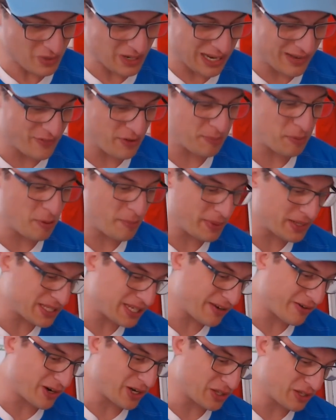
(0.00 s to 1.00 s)
If you put
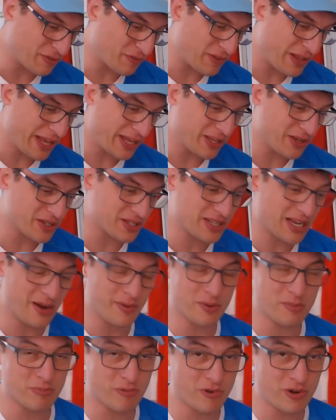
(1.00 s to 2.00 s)
Matera on the flank, you start
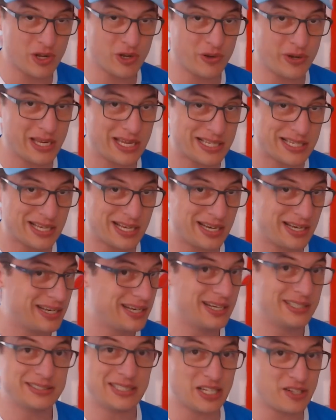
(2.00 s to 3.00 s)
with Bruni or Isa,
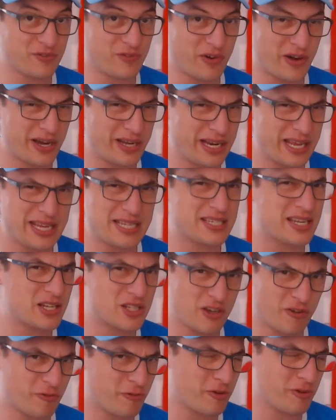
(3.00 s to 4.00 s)
that's fine. Isa has
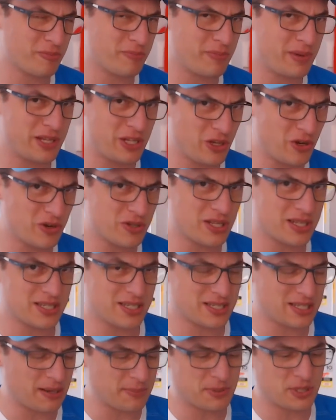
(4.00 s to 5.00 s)
often been used as a
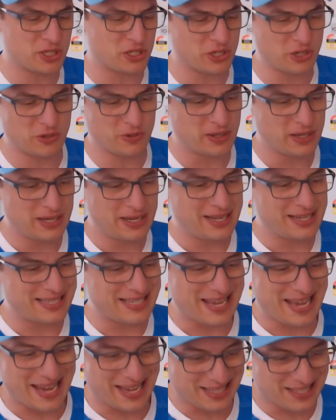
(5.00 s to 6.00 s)
substitute
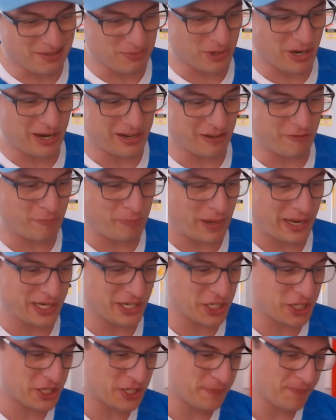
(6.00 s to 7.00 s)
to add some kind of
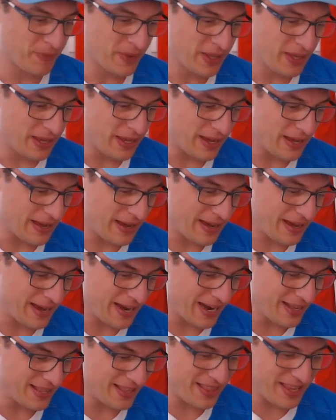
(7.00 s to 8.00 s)
punch. Uh,
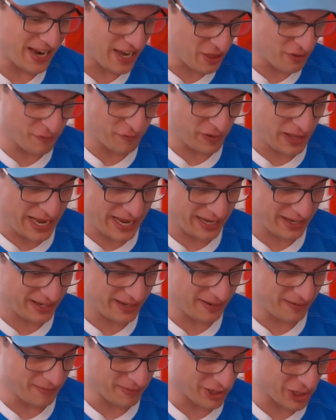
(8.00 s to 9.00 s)
and then the other flank,
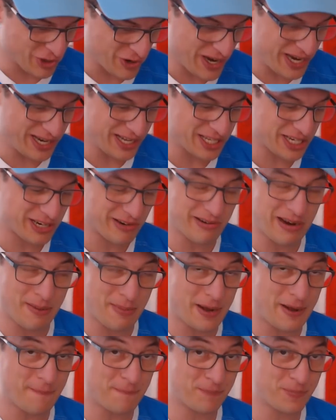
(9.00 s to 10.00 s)
green is
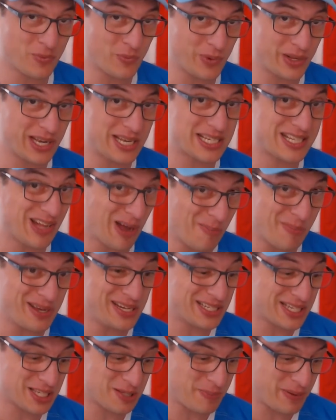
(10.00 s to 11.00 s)
Crema when he's not been
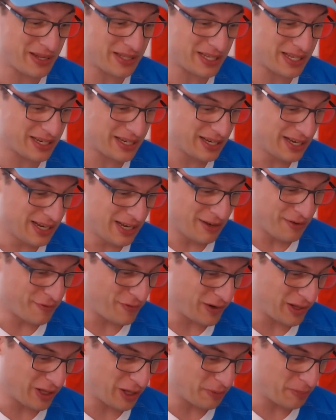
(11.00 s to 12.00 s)
suspended,
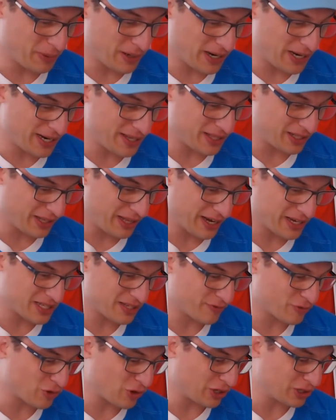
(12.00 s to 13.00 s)
followed by the likes
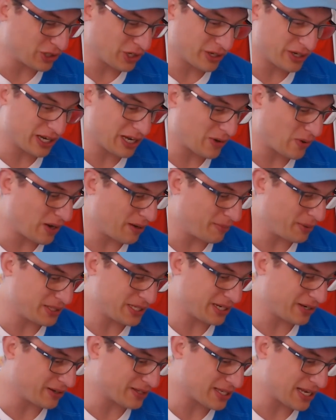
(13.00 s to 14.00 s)
of Grandona, Juan
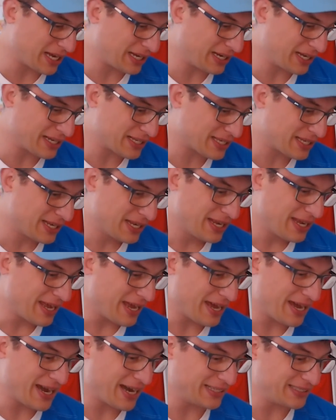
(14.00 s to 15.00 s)
Martin Gonzalez,
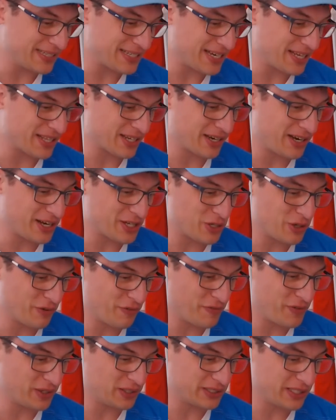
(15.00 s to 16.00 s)
uh, and there's other guys who have
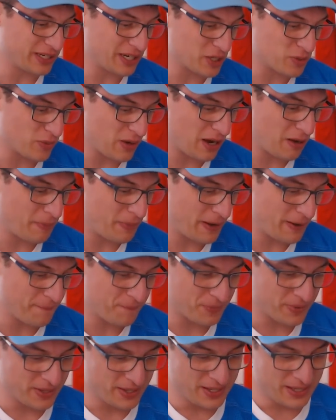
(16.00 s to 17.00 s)
filled in as well. But
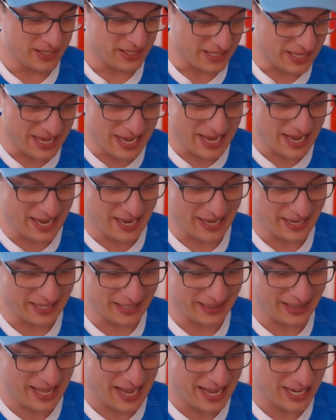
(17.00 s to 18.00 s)
yeah,
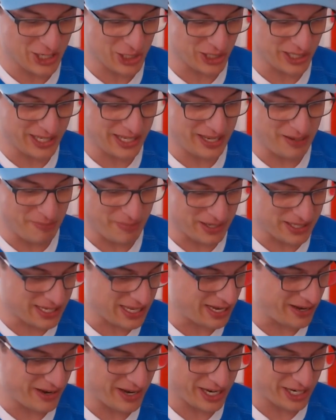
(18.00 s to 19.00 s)
largely Matera,